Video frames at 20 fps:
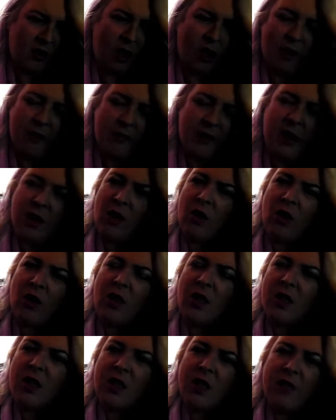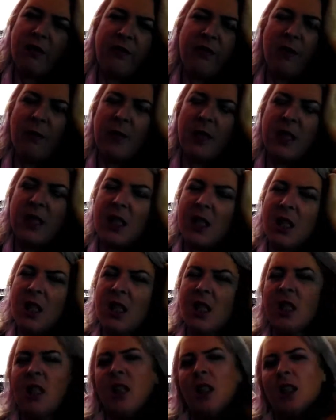coffee coloured from his
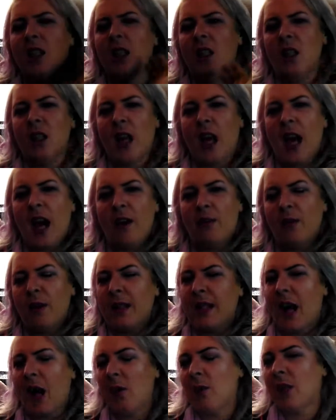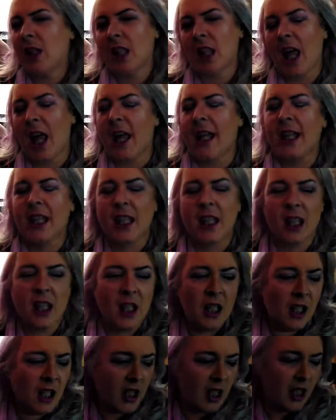halfway down his legs.
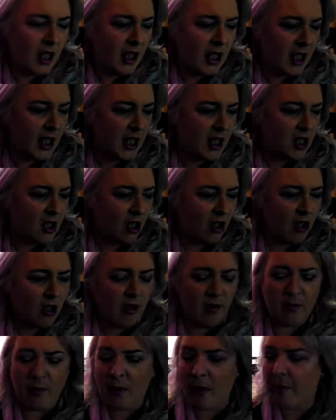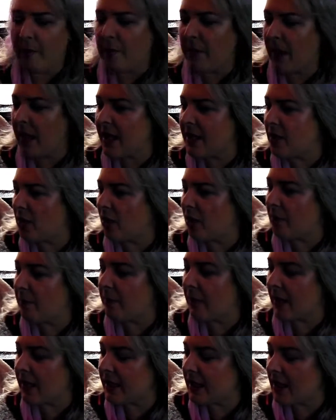He'd gone over my bed, all the
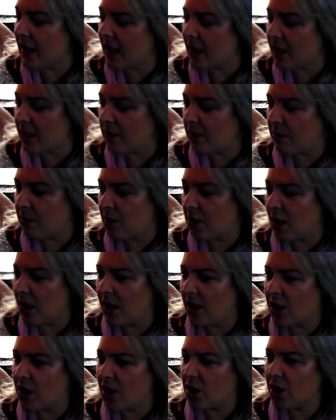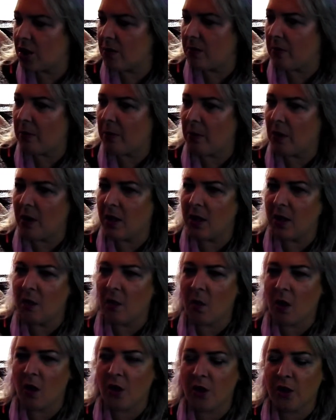bedding had to be changed to be put in
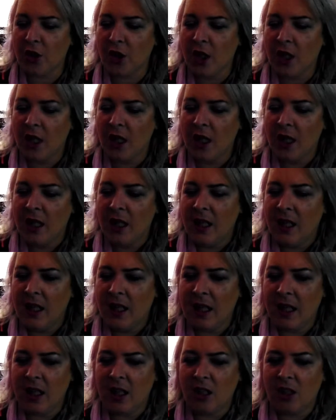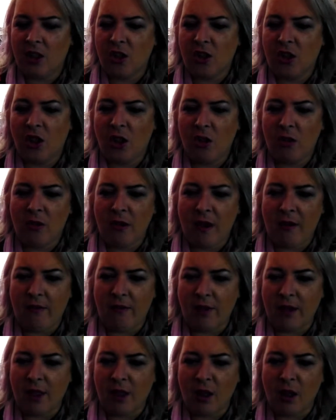the wash. He'd chewed
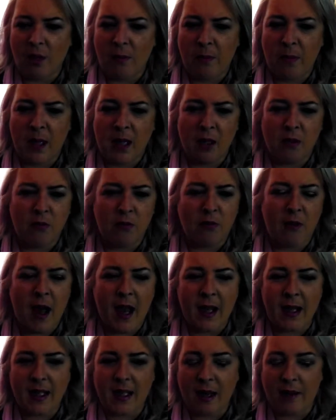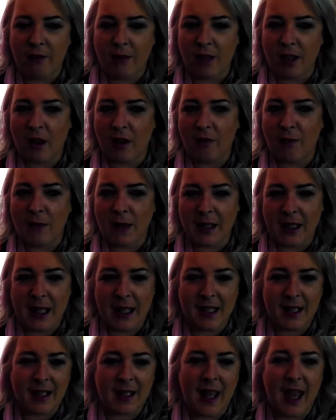everything up, he'd wrecked everything off my
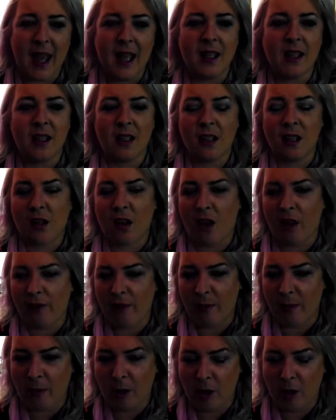desk getting to the coffee